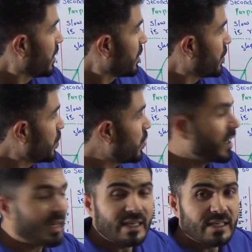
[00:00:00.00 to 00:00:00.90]
You
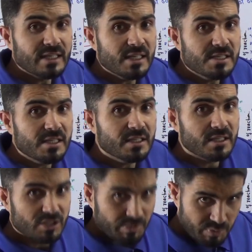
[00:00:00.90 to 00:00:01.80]
are increasing the
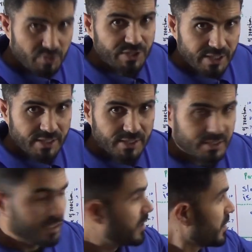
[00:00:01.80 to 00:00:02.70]

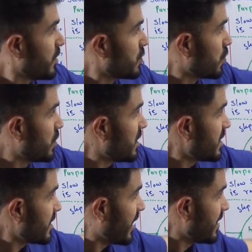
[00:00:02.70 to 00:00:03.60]
substrate, so this
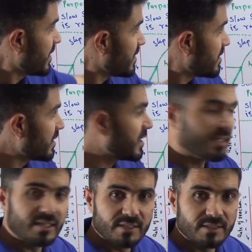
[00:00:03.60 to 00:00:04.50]
side is
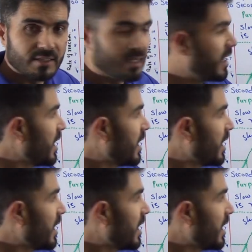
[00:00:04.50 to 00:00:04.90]
increasing.